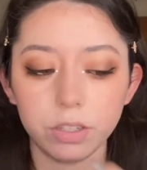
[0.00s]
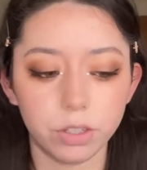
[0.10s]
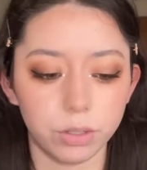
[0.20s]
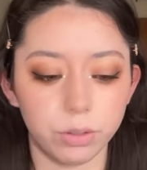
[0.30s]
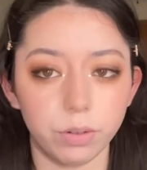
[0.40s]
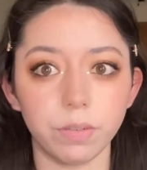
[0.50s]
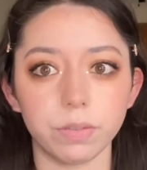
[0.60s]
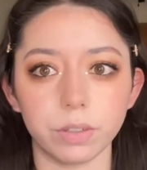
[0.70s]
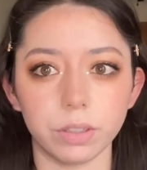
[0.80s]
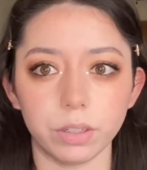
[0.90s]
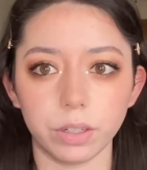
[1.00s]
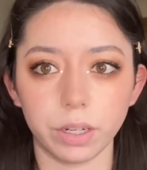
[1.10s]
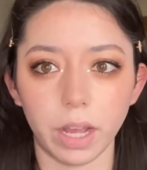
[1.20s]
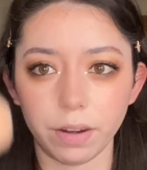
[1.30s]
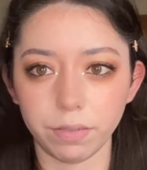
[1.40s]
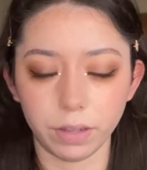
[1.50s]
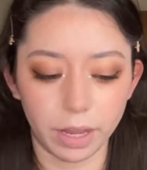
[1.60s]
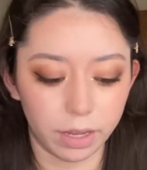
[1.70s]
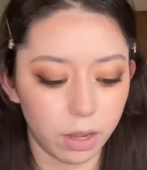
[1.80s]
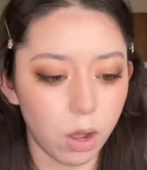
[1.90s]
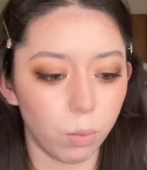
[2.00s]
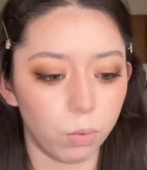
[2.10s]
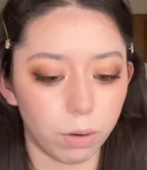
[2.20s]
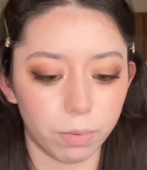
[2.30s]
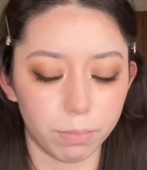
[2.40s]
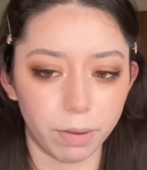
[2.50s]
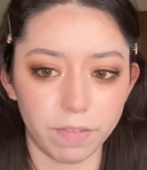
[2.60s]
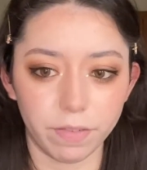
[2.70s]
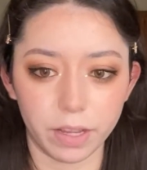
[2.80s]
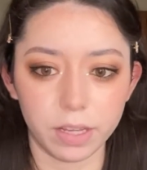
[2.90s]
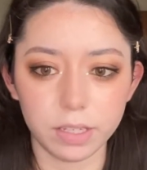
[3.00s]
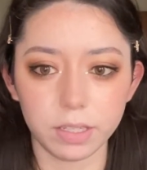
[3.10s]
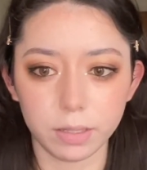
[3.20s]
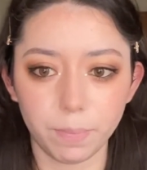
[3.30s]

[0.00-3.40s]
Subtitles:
to further kind of like warm up my face.